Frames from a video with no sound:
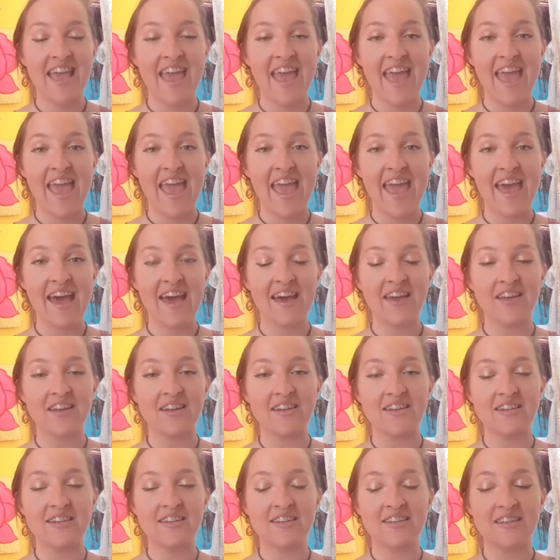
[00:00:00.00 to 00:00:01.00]

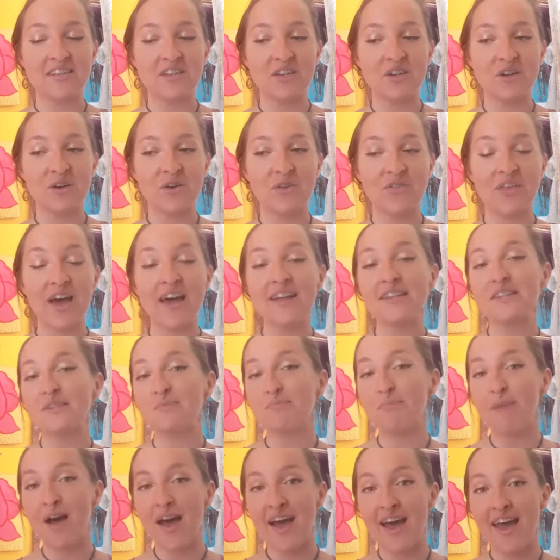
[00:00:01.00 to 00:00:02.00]
And, you know, that's
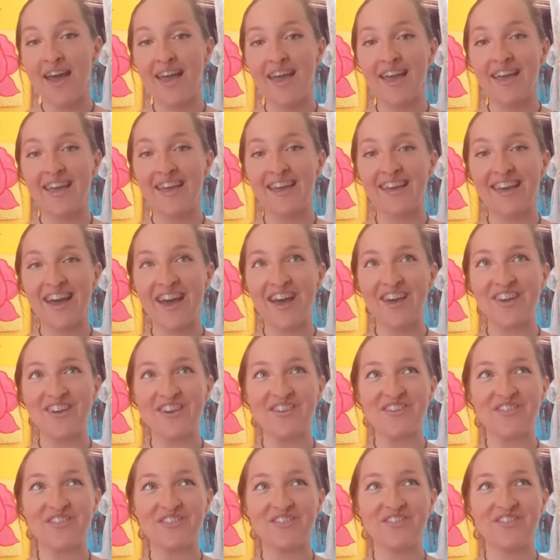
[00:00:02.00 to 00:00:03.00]
my kind
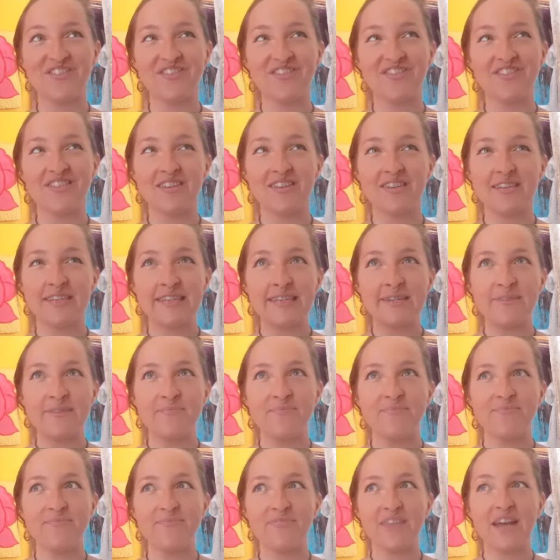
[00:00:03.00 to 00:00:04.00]
of
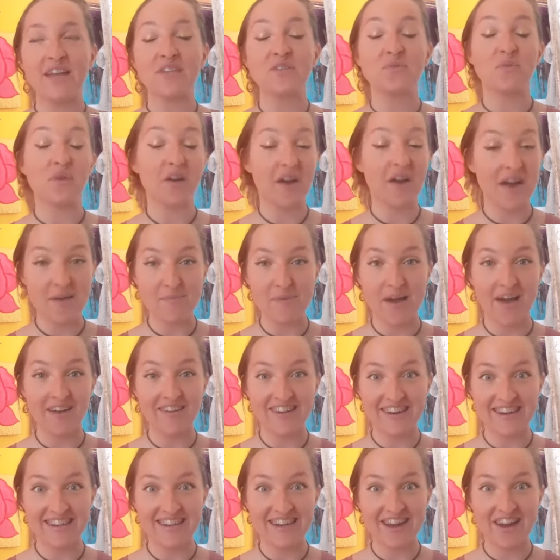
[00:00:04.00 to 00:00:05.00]
that's where I'm at
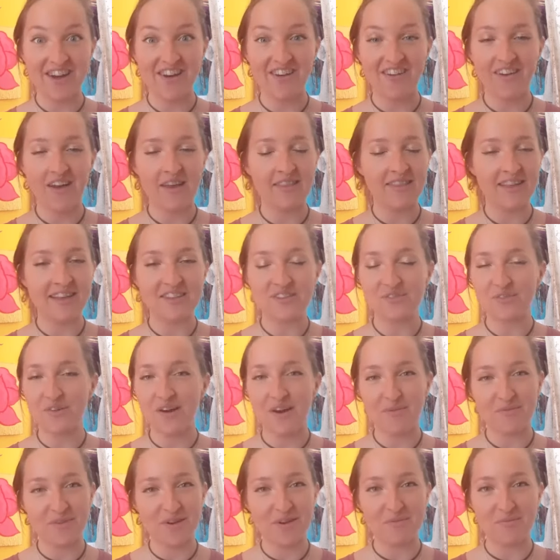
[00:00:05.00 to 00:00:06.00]
right now. And that's where
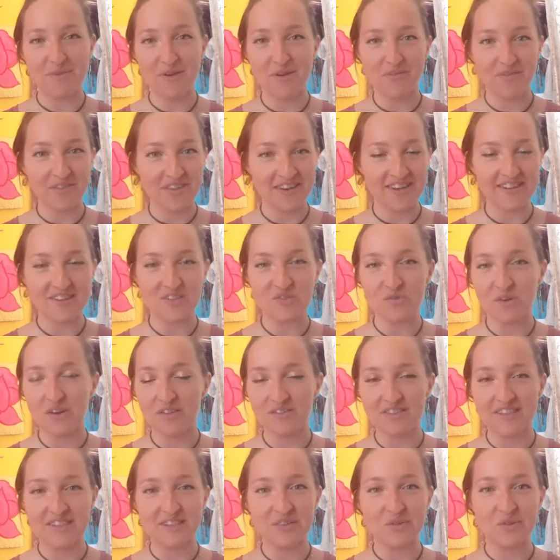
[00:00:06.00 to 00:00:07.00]
I'm going to be over the next
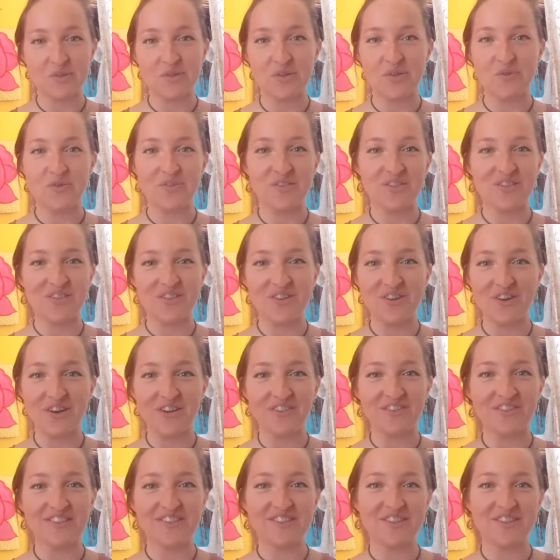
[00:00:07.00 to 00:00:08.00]
12 days with you within the
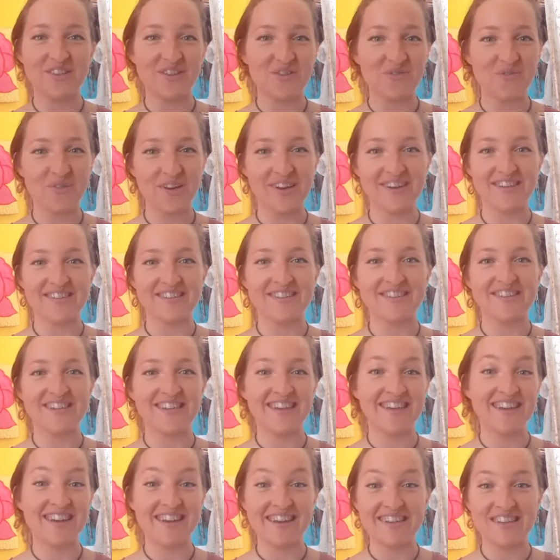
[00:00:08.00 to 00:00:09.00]
dolphins and the whales to
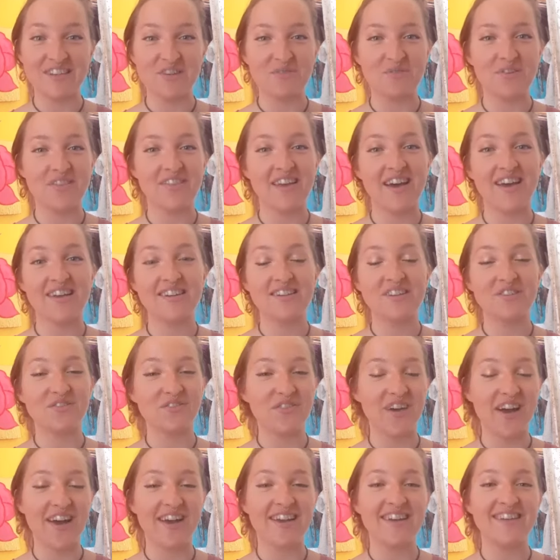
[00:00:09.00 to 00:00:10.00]
connect in with that
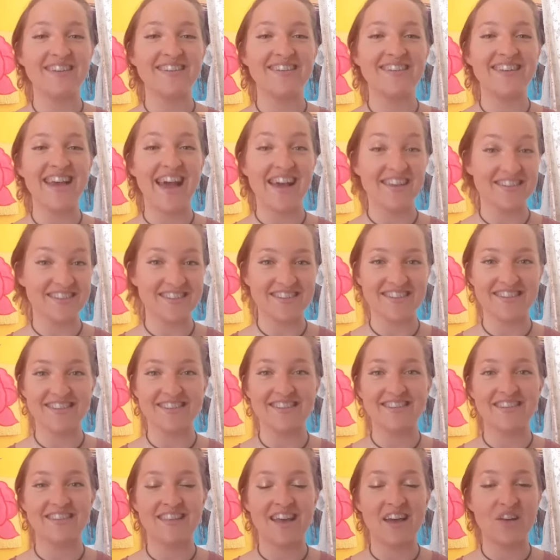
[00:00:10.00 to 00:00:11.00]
divine
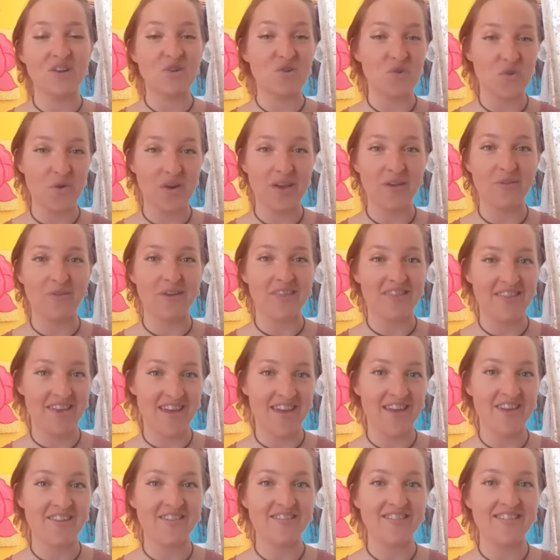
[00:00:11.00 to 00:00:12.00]
essence and that joy
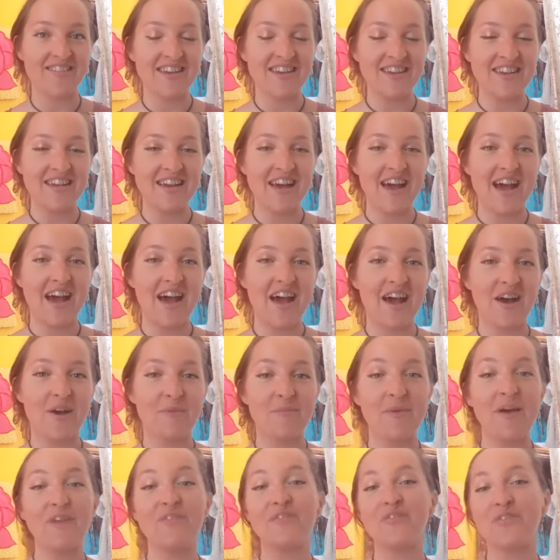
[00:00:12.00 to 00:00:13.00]
within.
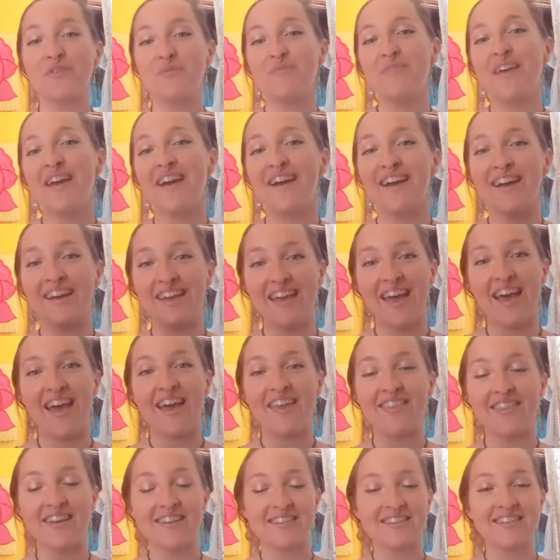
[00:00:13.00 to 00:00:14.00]
Um, and from there,
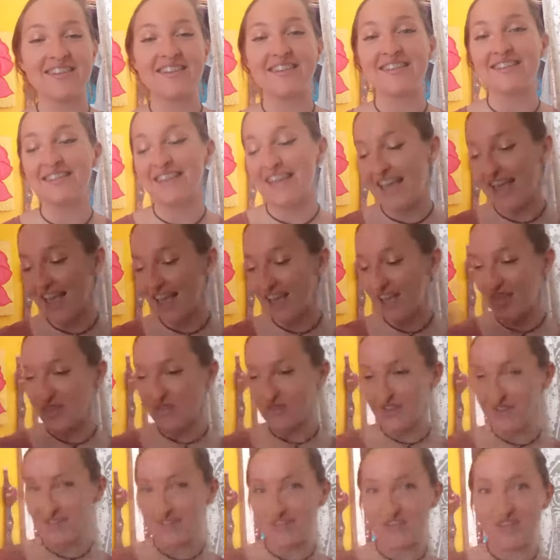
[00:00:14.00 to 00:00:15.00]
again, that's going to say, hey, you
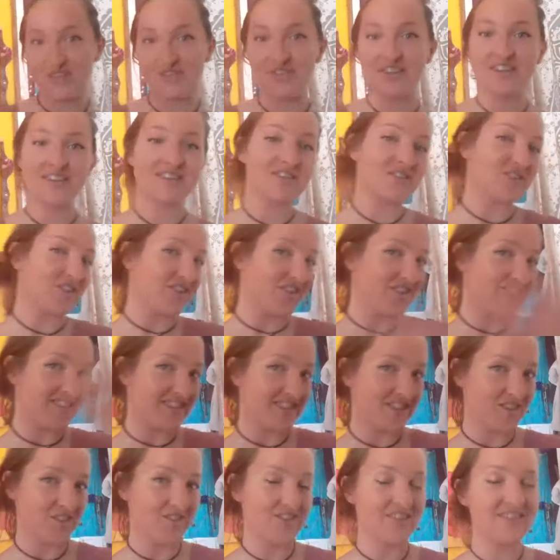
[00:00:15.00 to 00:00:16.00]
need to do this, or you need
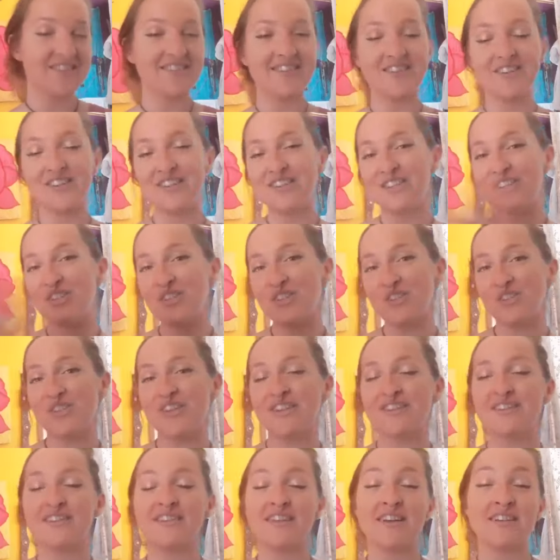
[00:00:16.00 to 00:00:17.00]
to do this, and you need to do
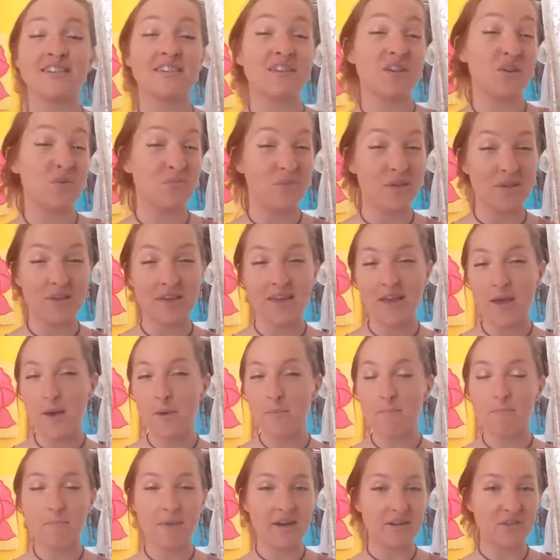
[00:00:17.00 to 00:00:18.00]
this. And that's going to be
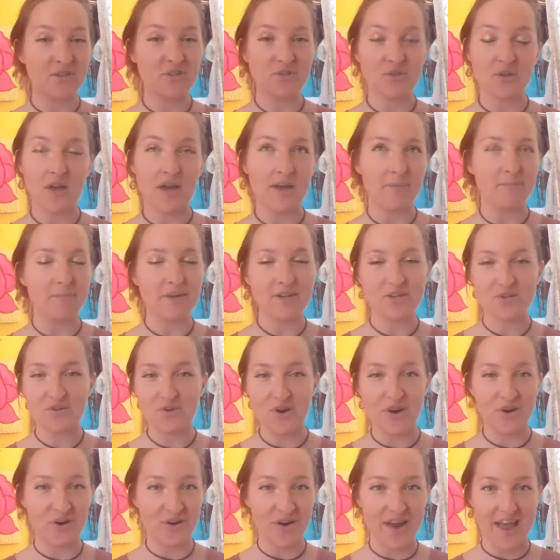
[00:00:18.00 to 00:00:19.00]
much, a much
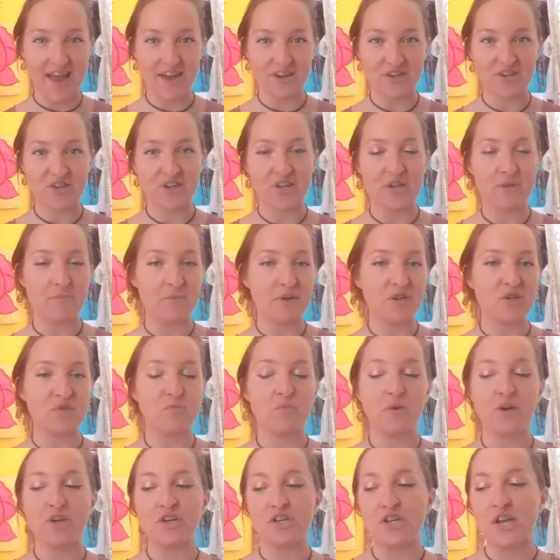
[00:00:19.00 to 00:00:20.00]
stronger action and much
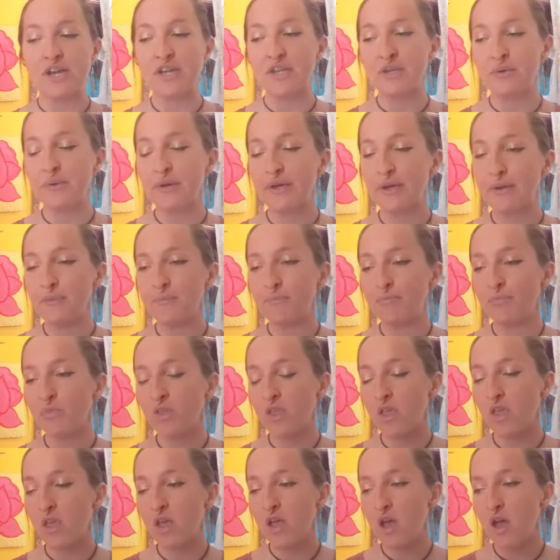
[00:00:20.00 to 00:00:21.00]
more genuine.
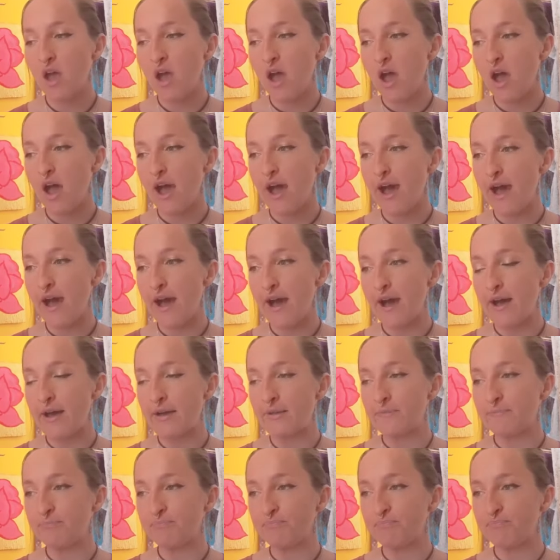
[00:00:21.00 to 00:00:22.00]

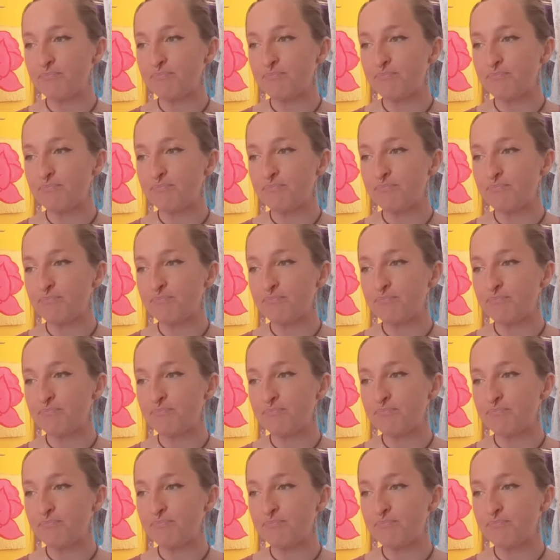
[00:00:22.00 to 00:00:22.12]
Um,